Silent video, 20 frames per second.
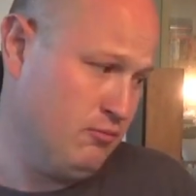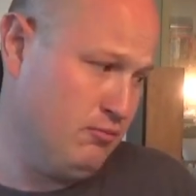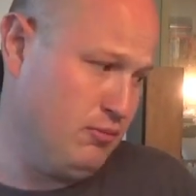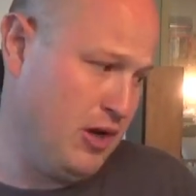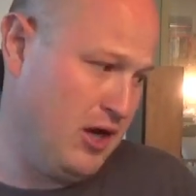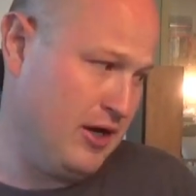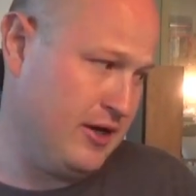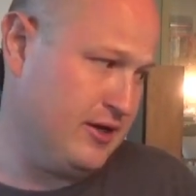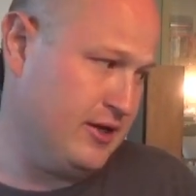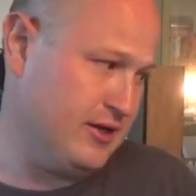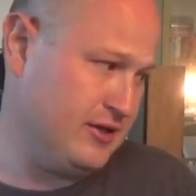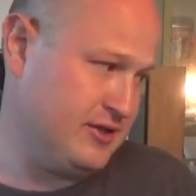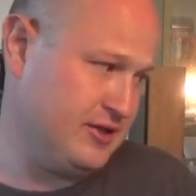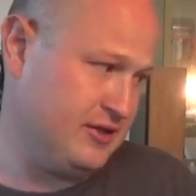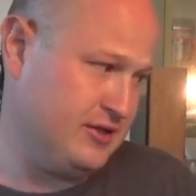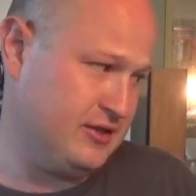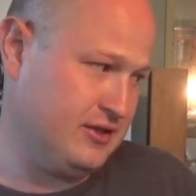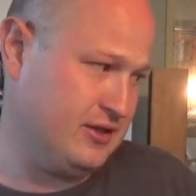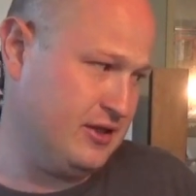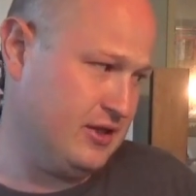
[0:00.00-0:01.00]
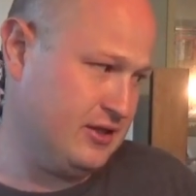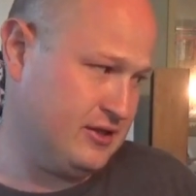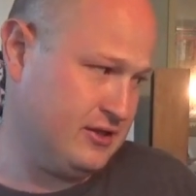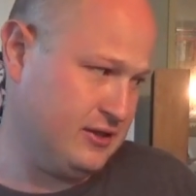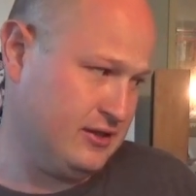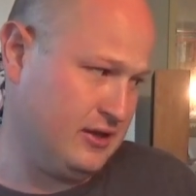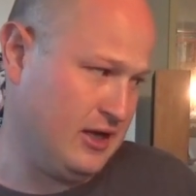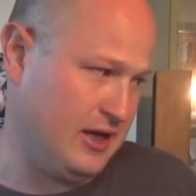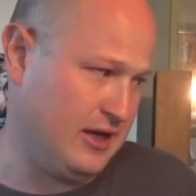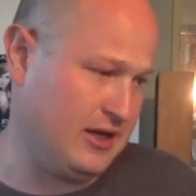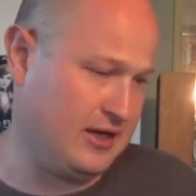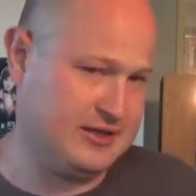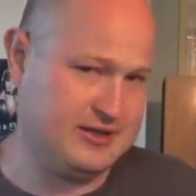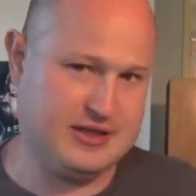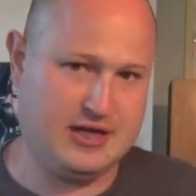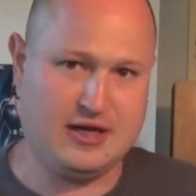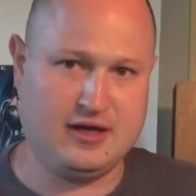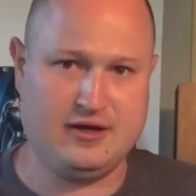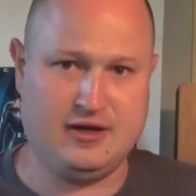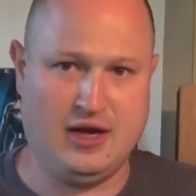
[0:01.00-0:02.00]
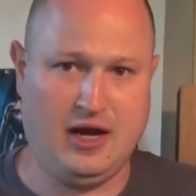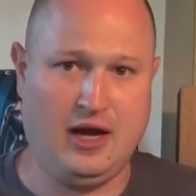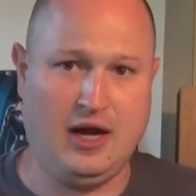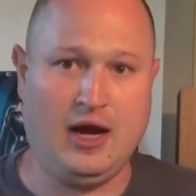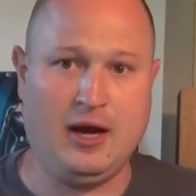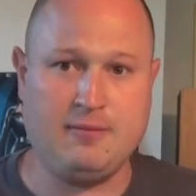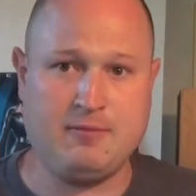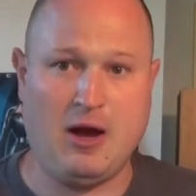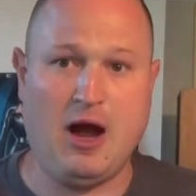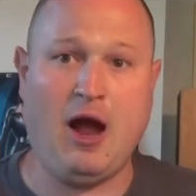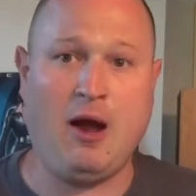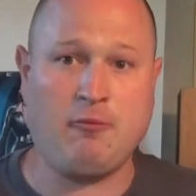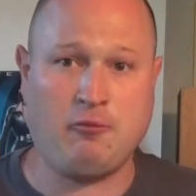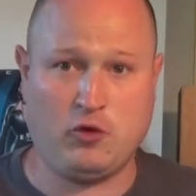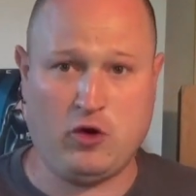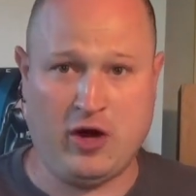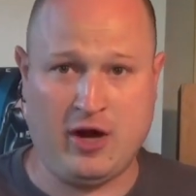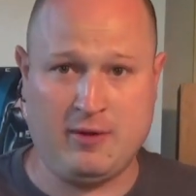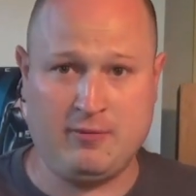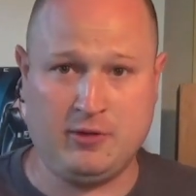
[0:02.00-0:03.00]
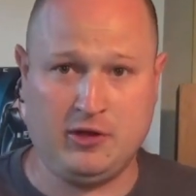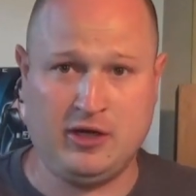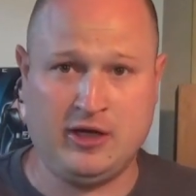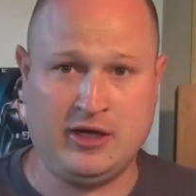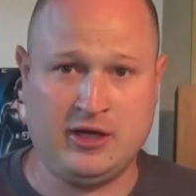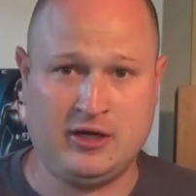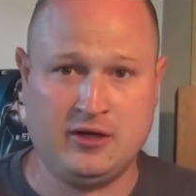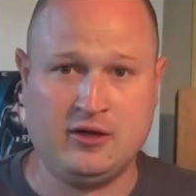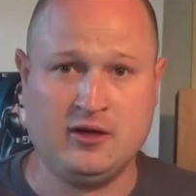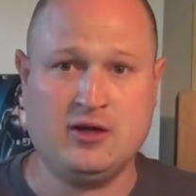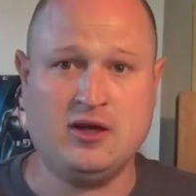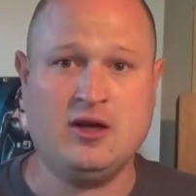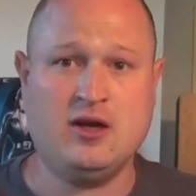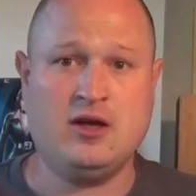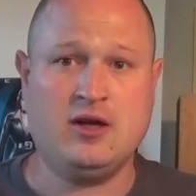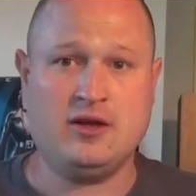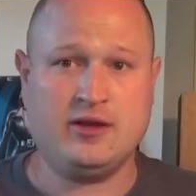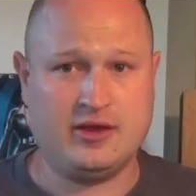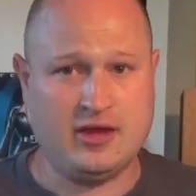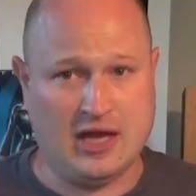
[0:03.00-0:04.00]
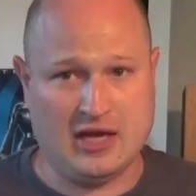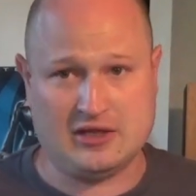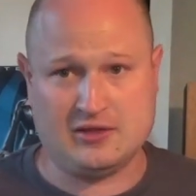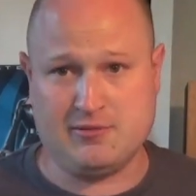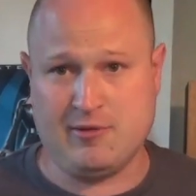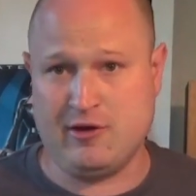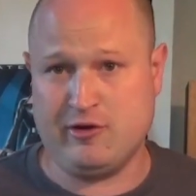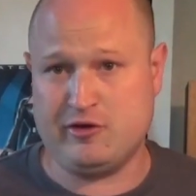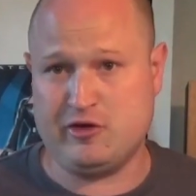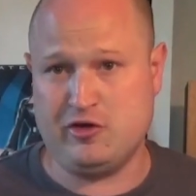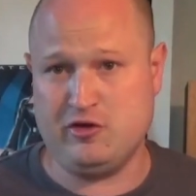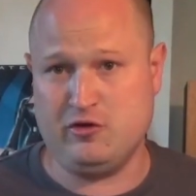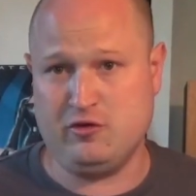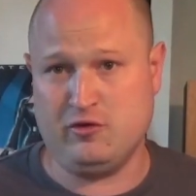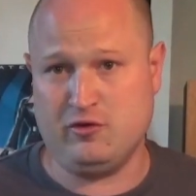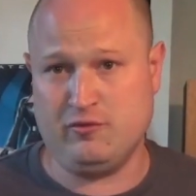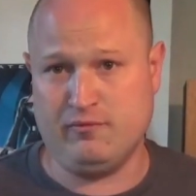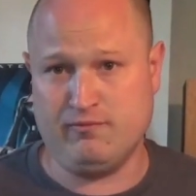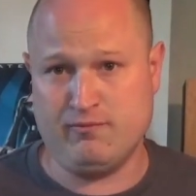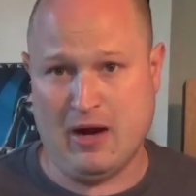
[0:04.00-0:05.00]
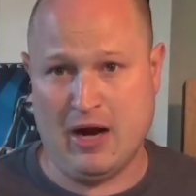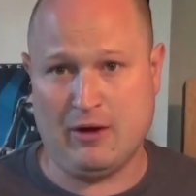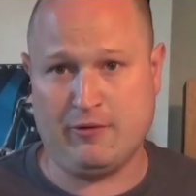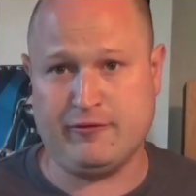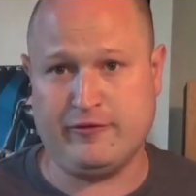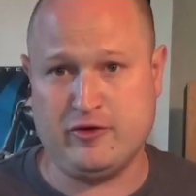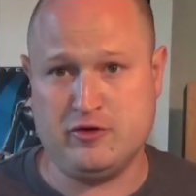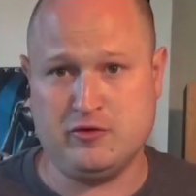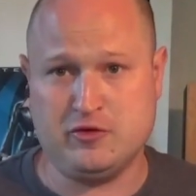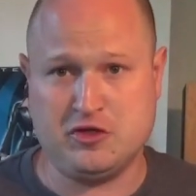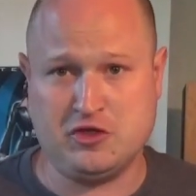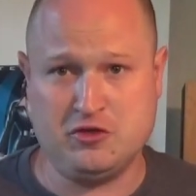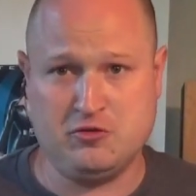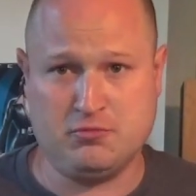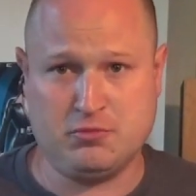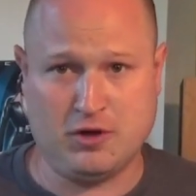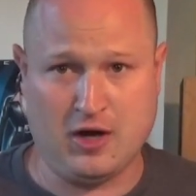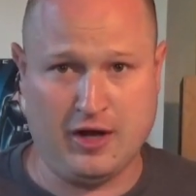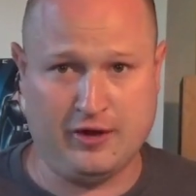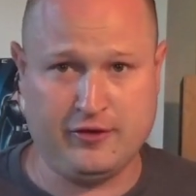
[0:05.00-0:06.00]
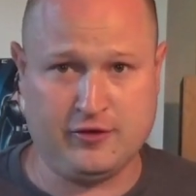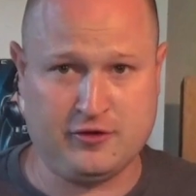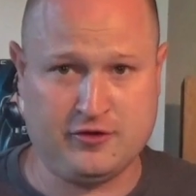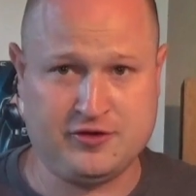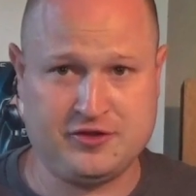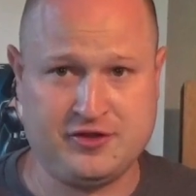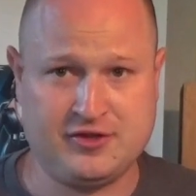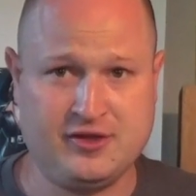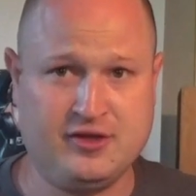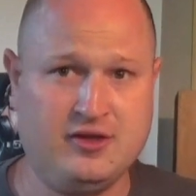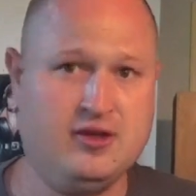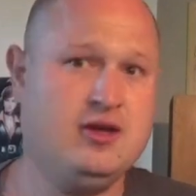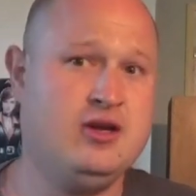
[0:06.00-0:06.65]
But this like I said, I'm rambling. That's my review of Two Brothers.